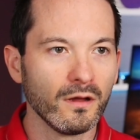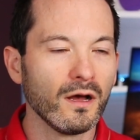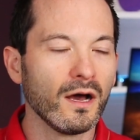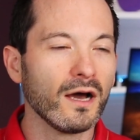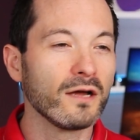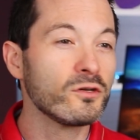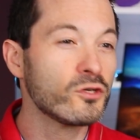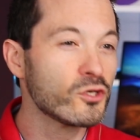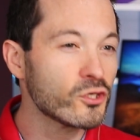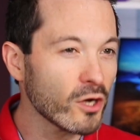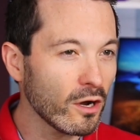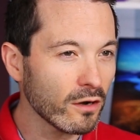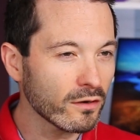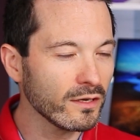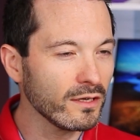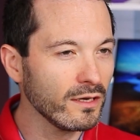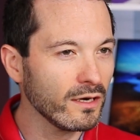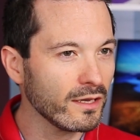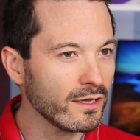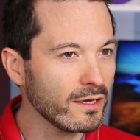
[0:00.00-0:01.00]
And
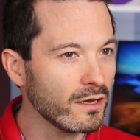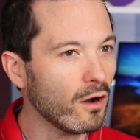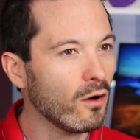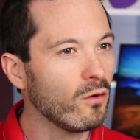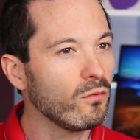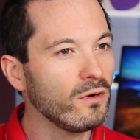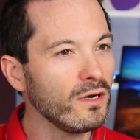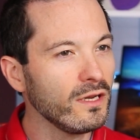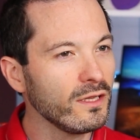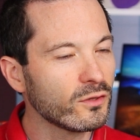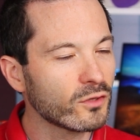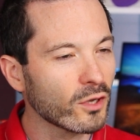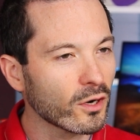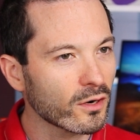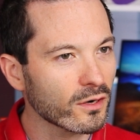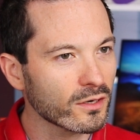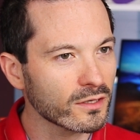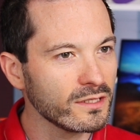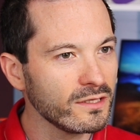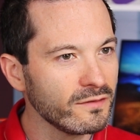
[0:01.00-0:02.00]
shockingly, only
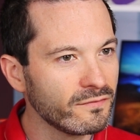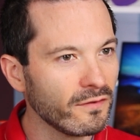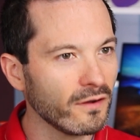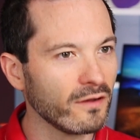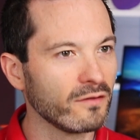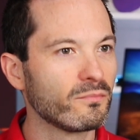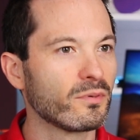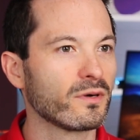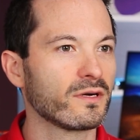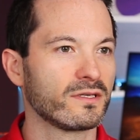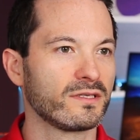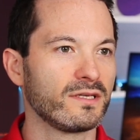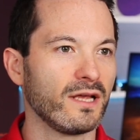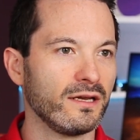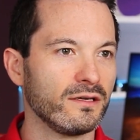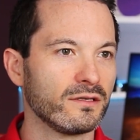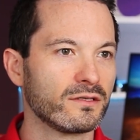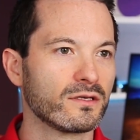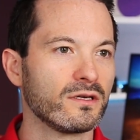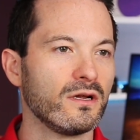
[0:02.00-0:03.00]

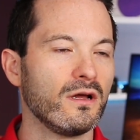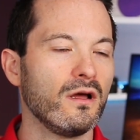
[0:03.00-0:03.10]
35%